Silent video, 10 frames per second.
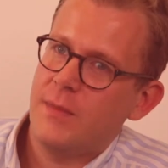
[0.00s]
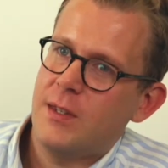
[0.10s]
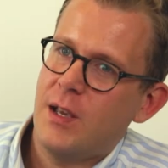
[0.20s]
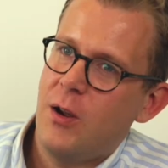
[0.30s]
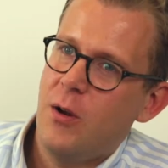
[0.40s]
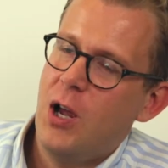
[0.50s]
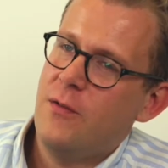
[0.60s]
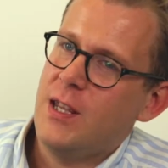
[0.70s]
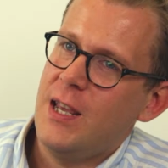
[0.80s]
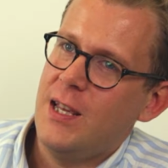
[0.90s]
So
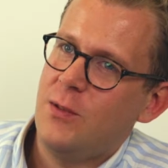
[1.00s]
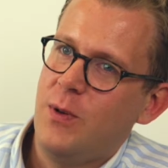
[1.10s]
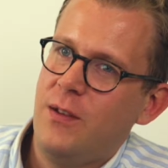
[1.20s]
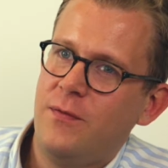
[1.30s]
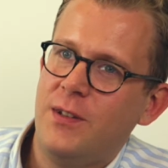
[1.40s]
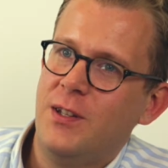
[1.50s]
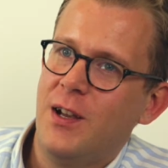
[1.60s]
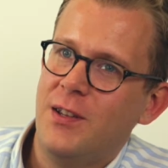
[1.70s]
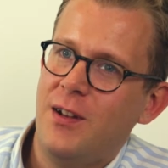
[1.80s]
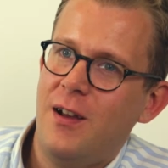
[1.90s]
over the years, we've
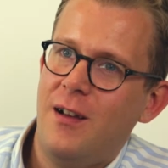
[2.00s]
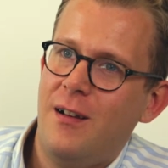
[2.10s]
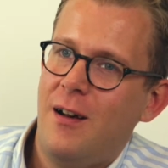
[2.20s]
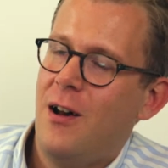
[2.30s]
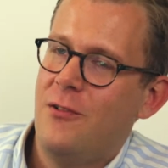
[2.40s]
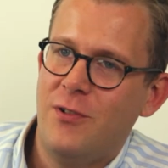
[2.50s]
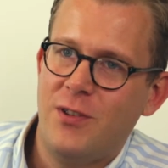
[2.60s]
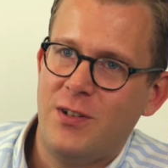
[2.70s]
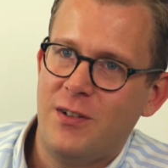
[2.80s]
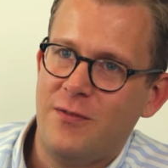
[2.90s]
conducted
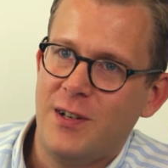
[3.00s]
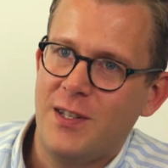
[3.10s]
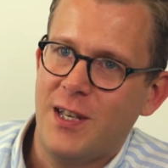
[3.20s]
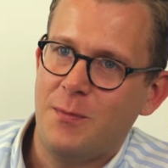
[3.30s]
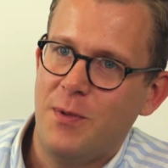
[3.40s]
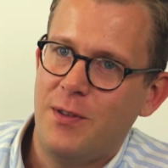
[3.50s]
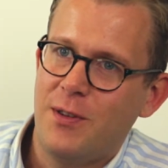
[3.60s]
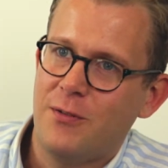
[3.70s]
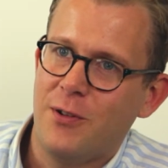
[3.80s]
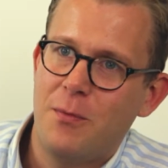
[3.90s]
hundreds of different
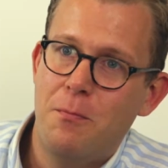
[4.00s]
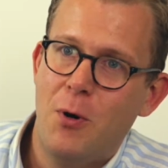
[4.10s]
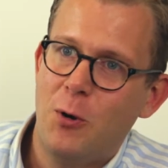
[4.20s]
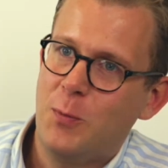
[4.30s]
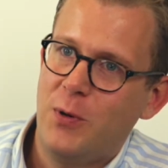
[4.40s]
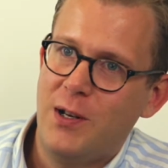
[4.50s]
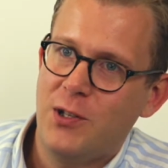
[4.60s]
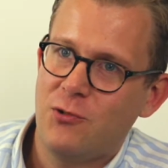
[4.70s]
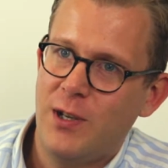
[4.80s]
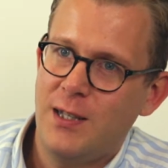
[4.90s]
assessments across multiple
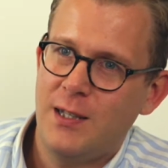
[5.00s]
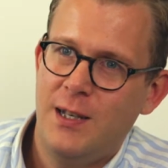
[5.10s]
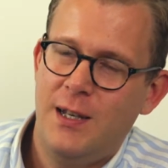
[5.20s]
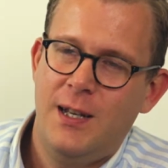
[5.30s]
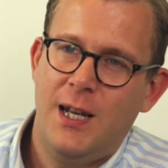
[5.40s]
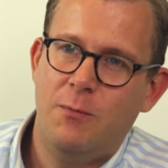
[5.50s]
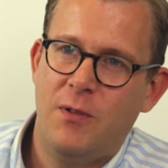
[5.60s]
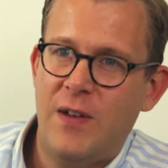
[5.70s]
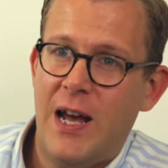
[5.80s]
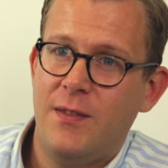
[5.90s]
industries, and
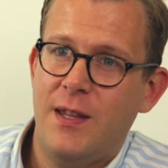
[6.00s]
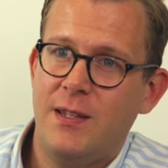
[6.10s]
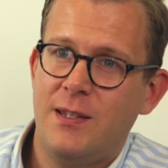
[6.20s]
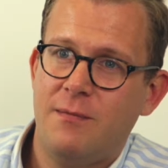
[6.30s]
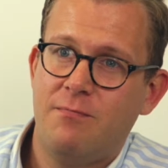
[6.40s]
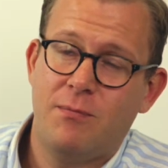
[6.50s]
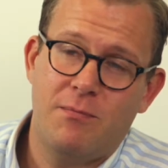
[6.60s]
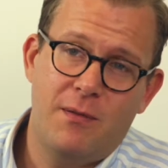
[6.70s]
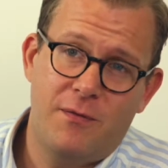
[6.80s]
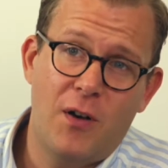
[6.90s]
we found there's
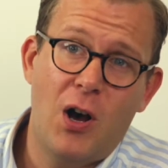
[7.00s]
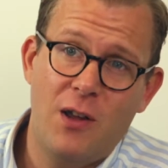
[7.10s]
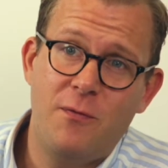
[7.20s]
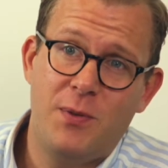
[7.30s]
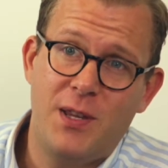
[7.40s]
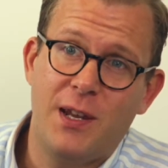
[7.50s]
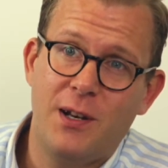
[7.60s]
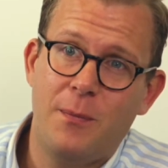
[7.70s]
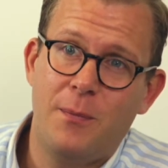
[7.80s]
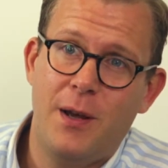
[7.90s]
5
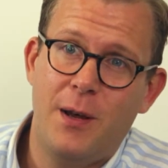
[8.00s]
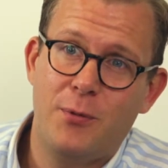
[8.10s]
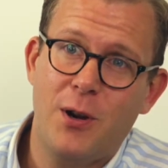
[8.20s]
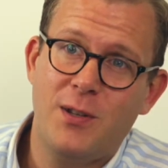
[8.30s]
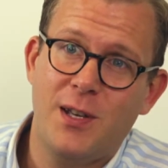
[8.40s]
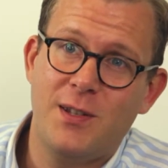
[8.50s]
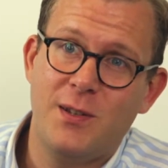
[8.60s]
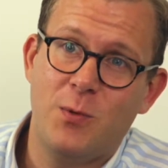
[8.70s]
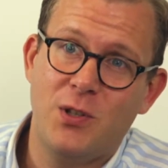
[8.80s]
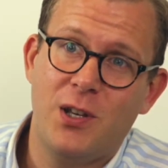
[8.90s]
particular
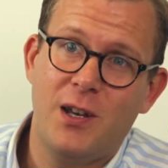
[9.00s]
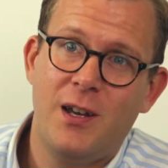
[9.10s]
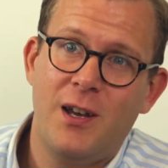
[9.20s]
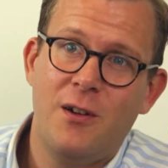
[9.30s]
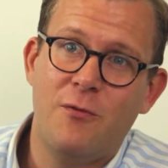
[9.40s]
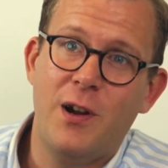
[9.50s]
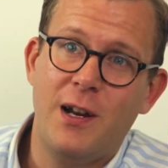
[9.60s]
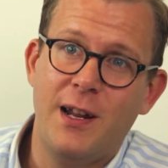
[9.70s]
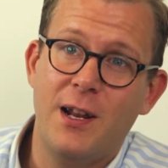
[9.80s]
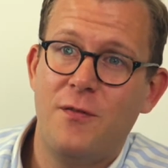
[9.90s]
processes which are
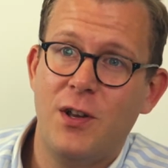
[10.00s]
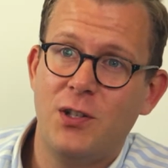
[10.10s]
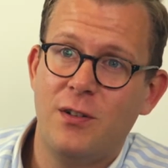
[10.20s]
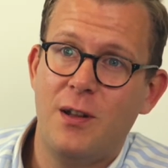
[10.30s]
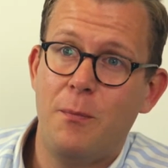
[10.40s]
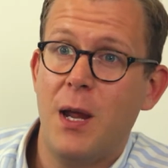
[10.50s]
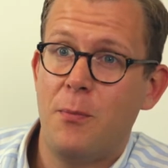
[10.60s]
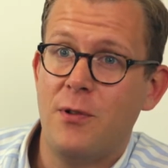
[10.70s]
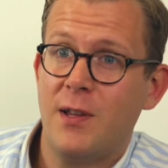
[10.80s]
really inefficient and paper